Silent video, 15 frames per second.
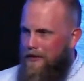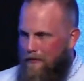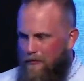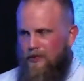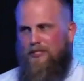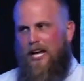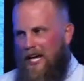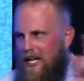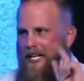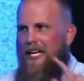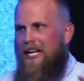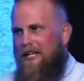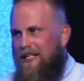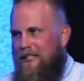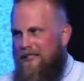I'm going to say it
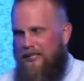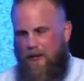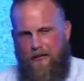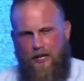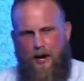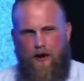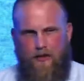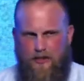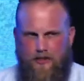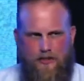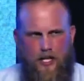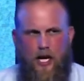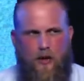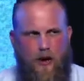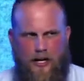again because some of y'all
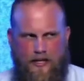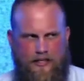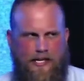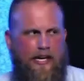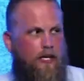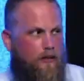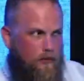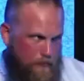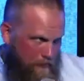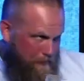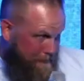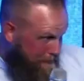slow, I can tell.